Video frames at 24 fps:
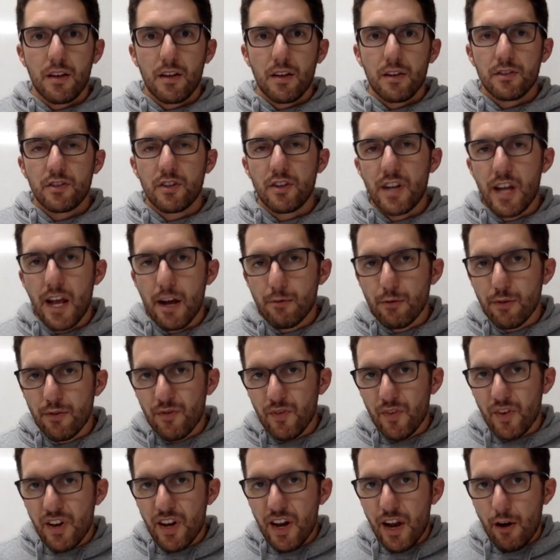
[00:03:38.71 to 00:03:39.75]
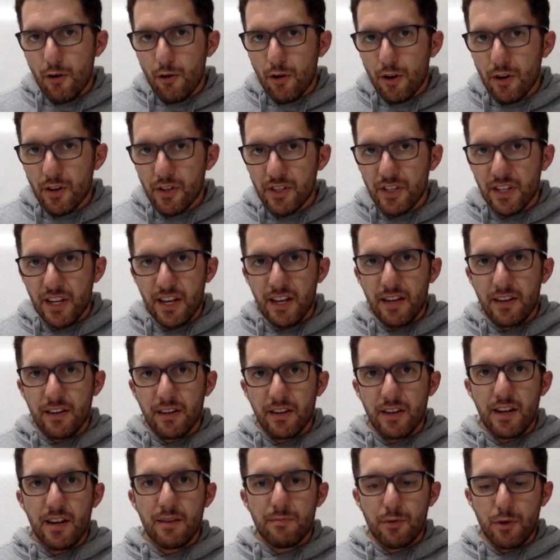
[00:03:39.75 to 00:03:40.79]
So now we've narrowed down
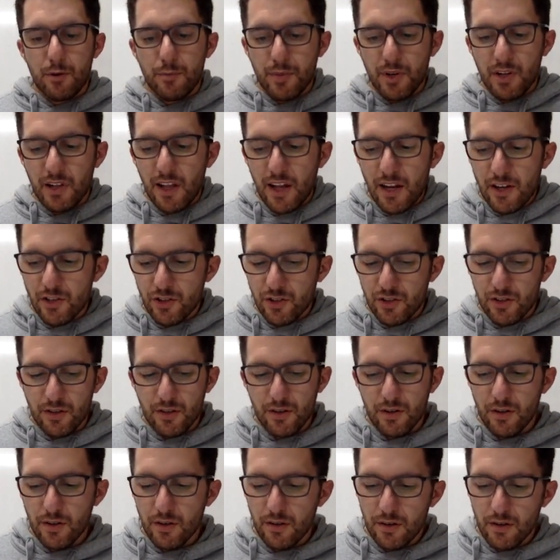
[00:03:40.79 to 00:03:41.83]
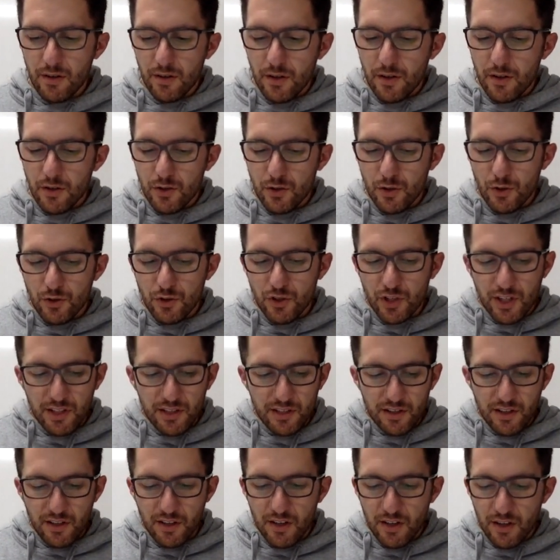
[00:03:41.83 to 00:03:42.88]
our population to
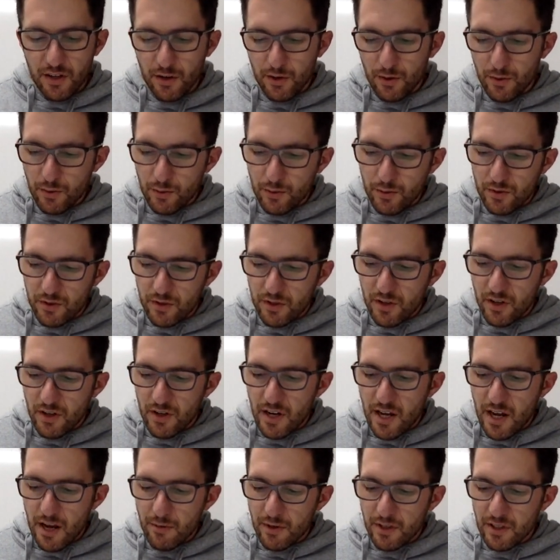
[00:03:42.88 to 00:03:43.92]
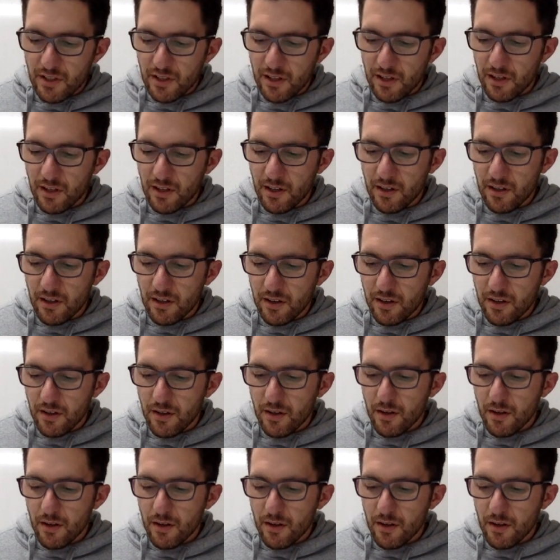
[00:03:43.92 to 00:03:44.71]
just the girls. So now we're dealing